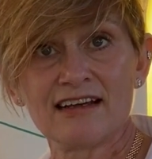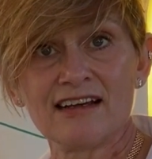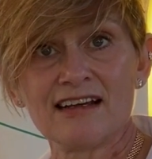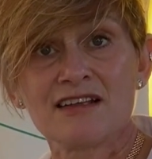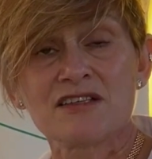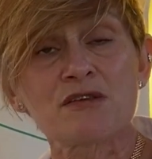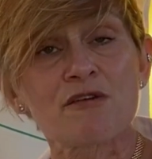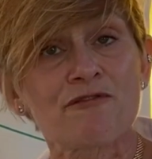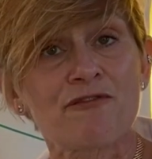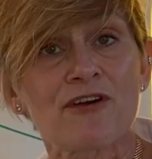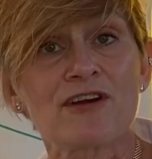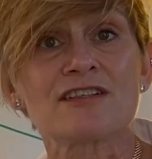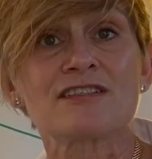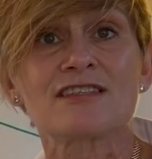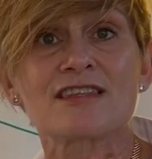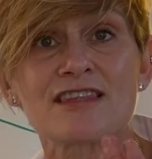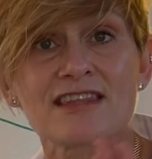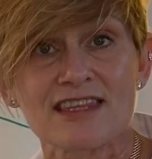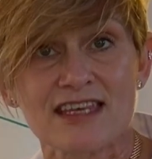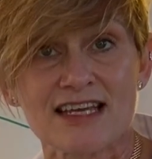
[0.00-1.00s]
So
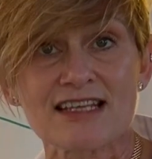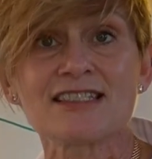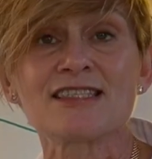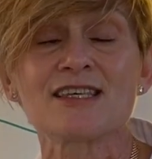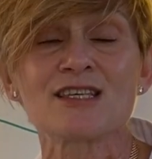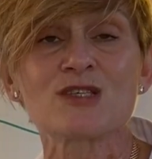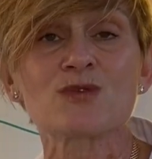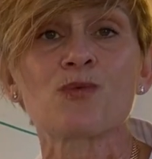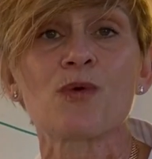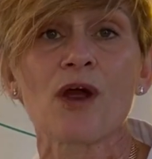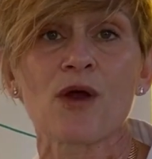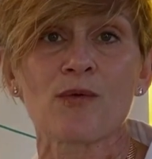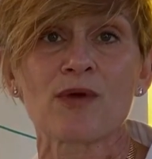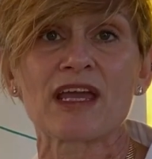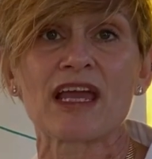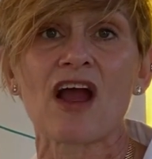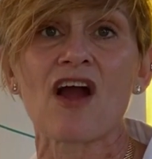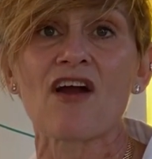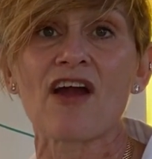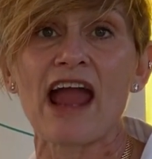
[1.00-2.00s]
friends, this is where
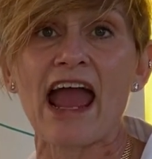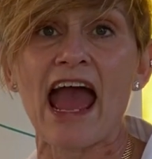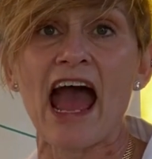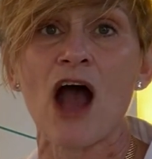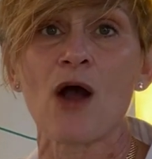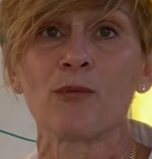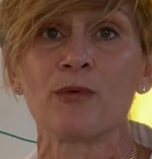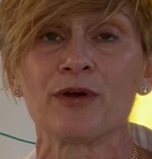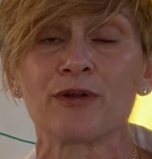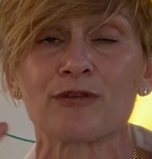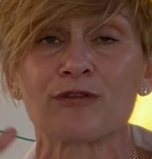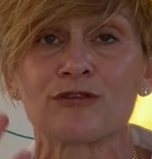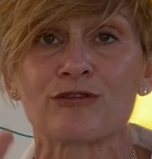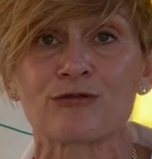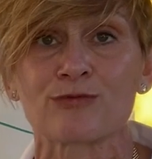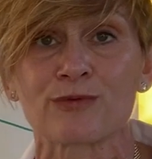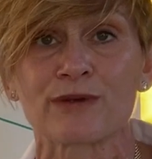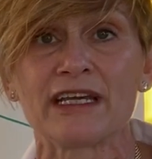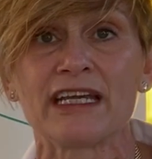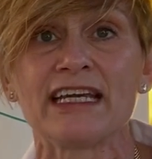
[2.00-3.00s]
we are at with
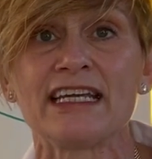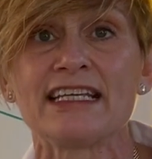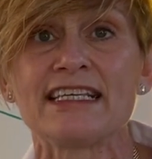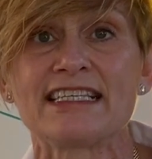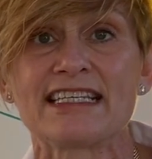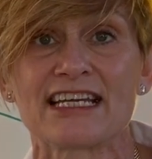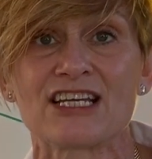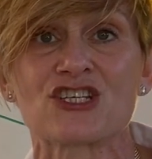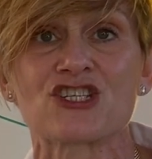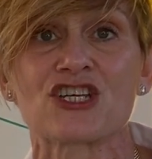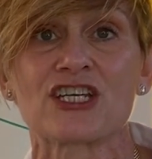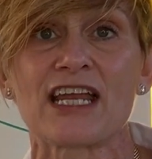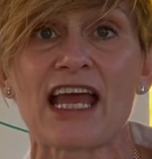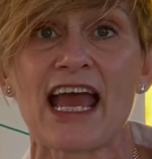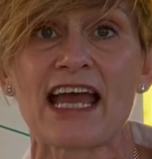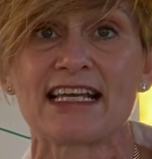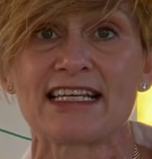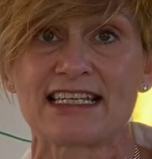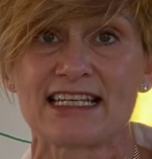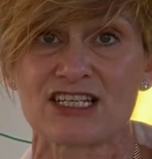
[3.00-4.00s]
3-digit
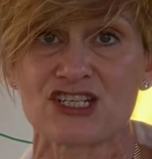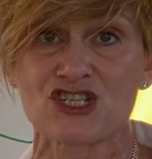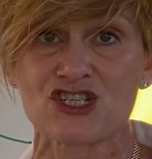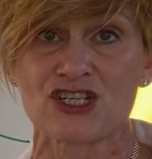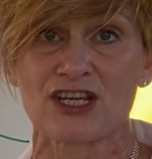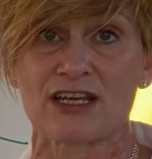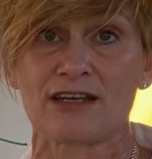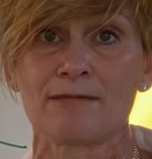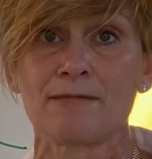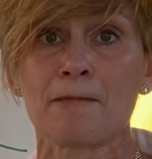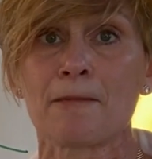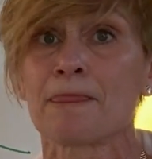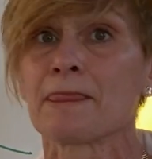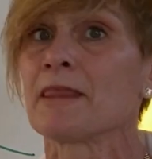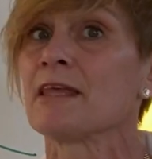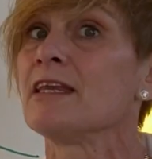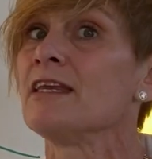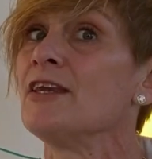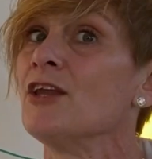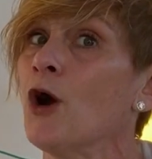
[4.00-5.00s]
addition.
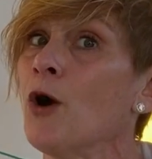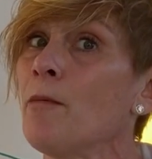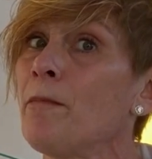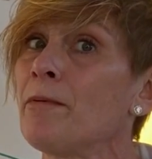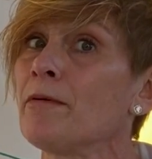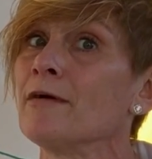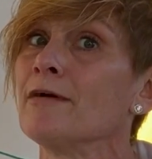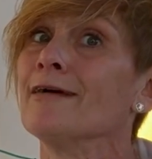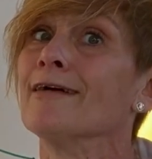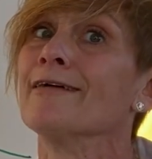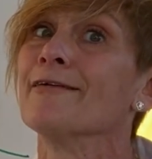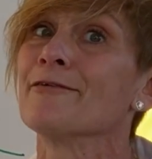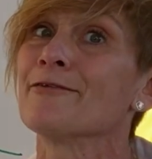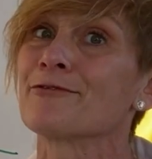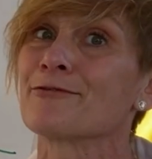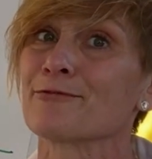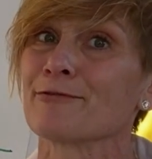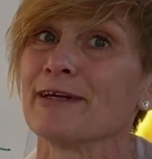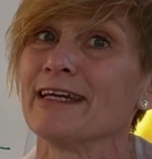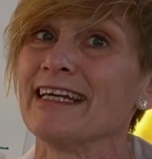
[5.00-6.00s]
Nope,
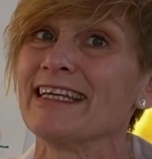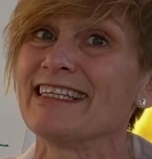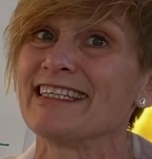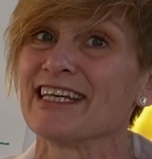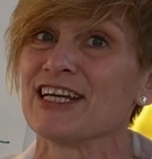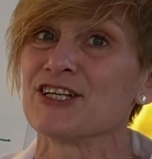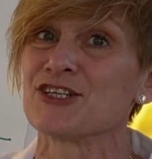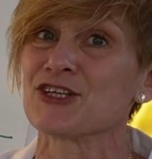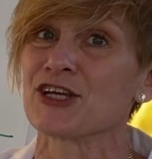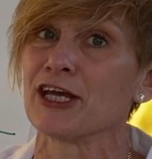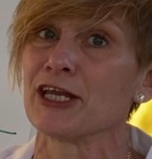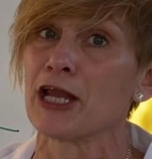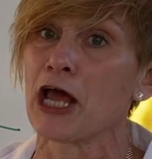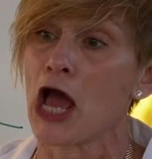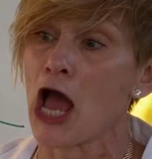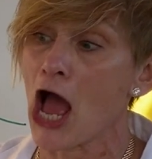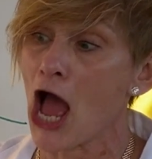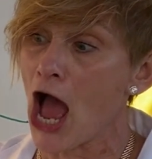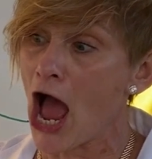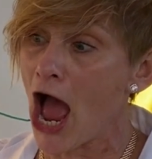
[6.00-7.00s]
3-digit
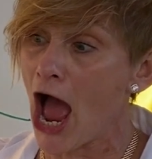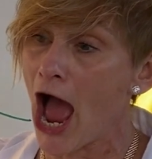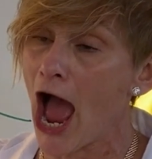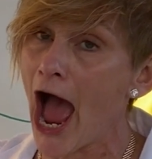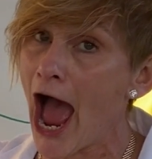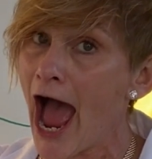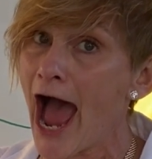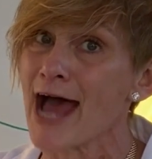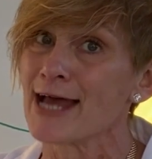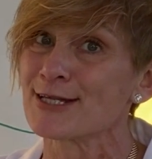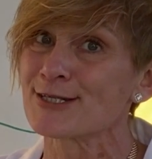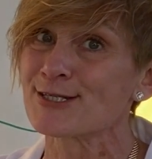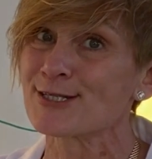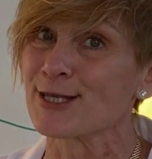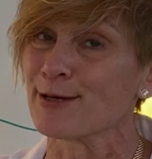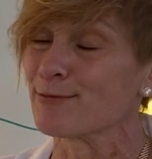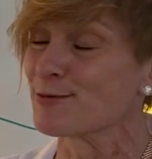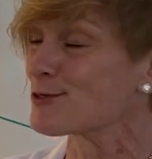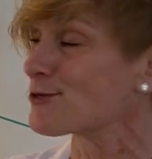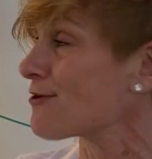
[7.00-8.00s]

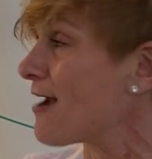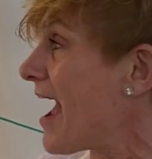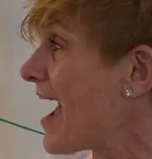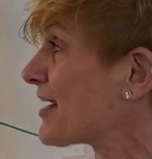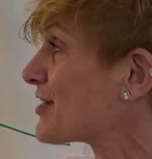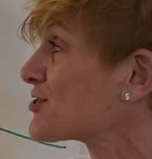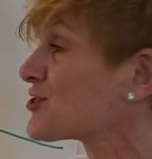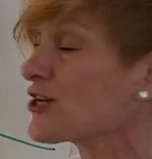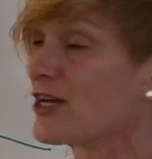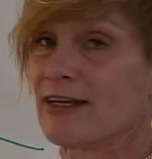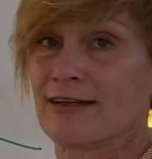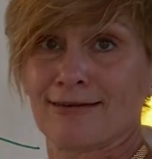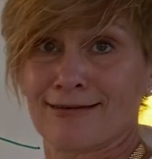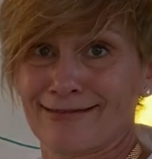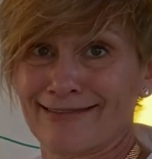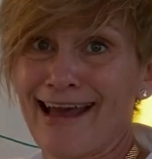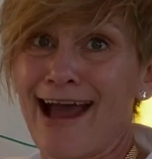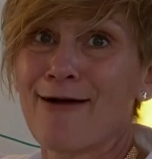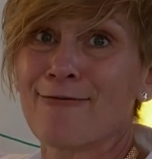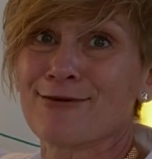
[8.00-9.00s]
subtraction.
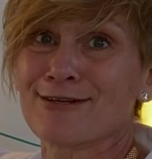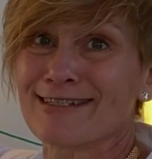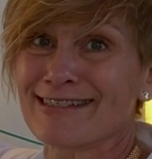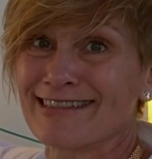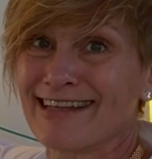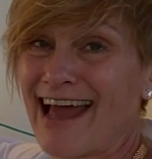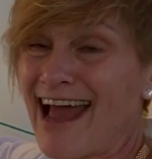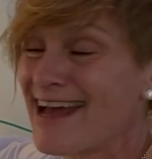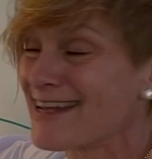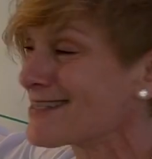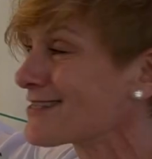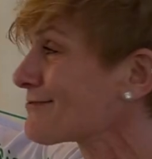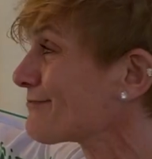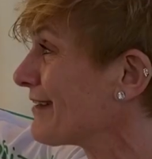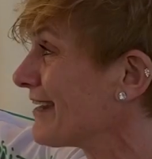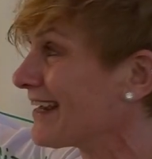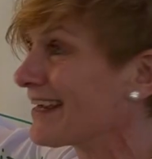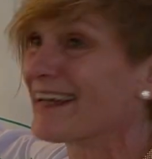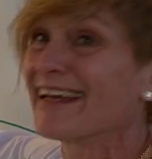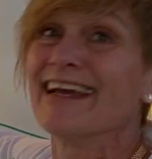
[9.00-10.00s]
That was last
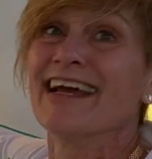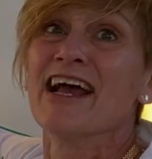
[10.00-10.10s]
week.